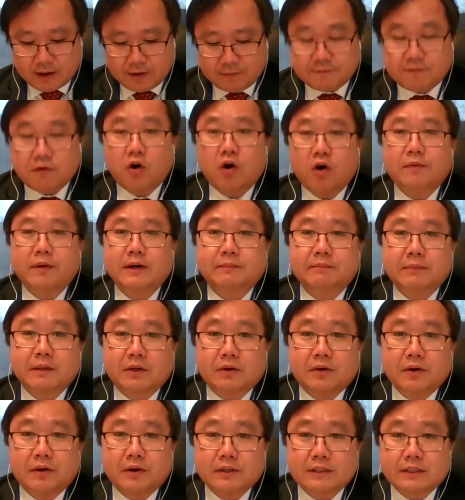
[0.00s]
forward
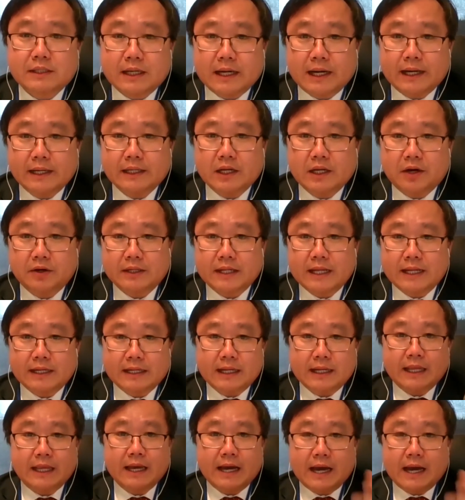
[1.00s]
because I know that
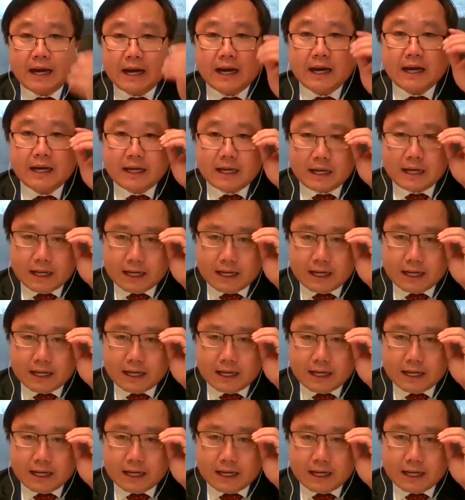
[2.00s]
there are